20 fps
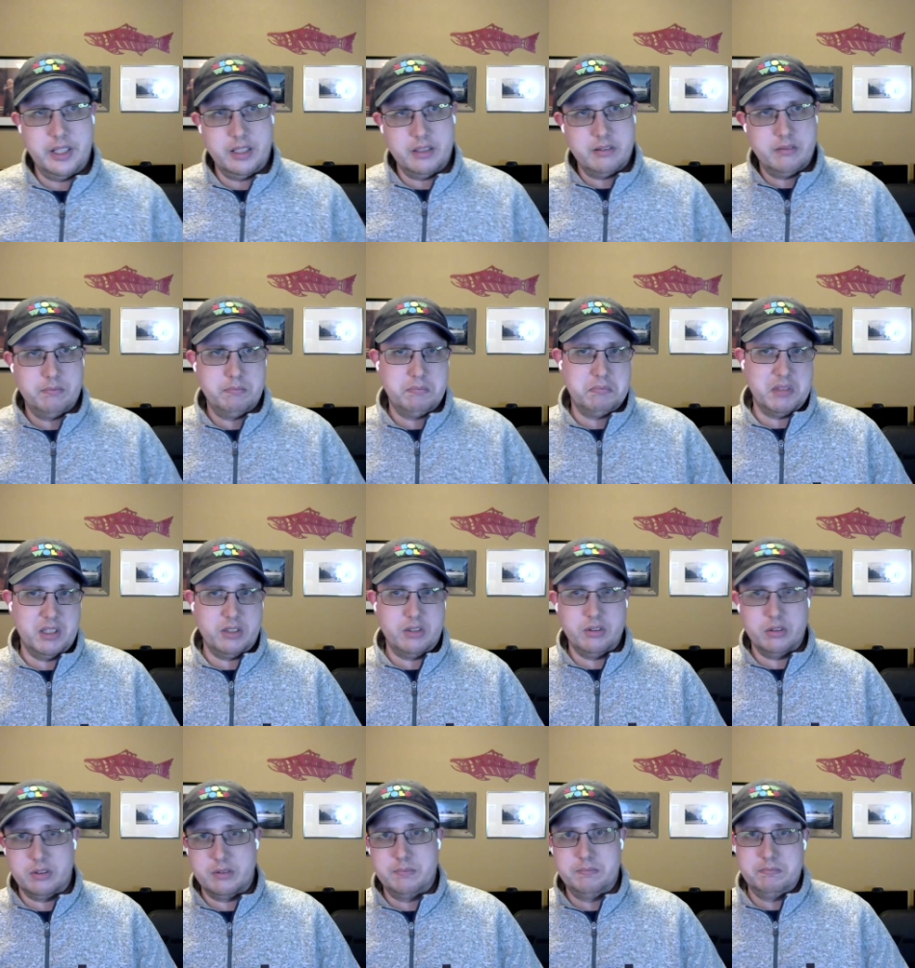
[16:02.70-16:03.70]
and that, that
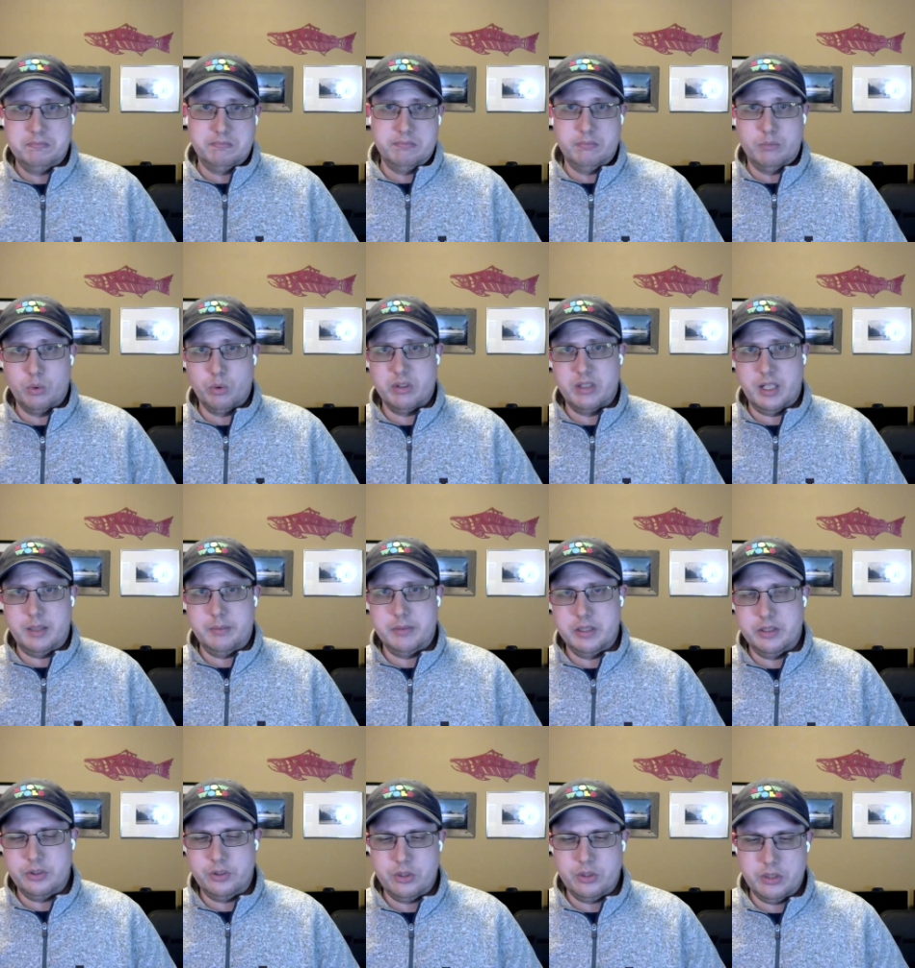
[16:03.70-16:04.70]
took more time
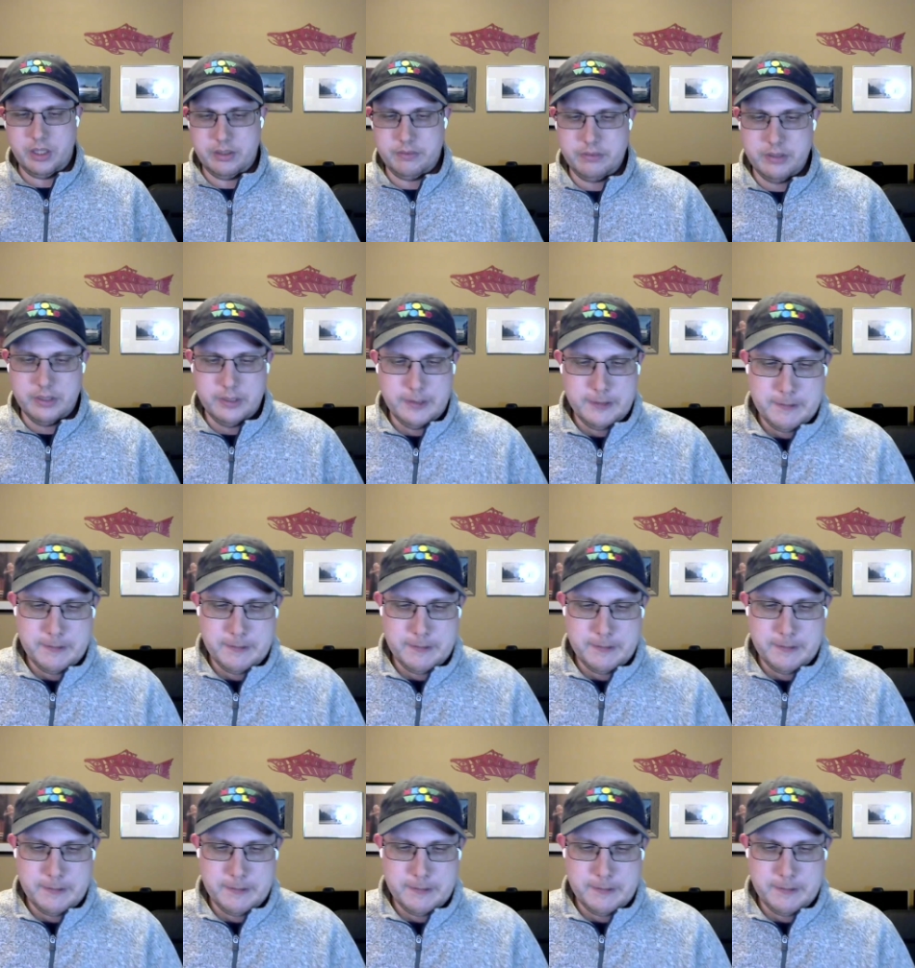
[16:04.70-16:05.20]
than it should have.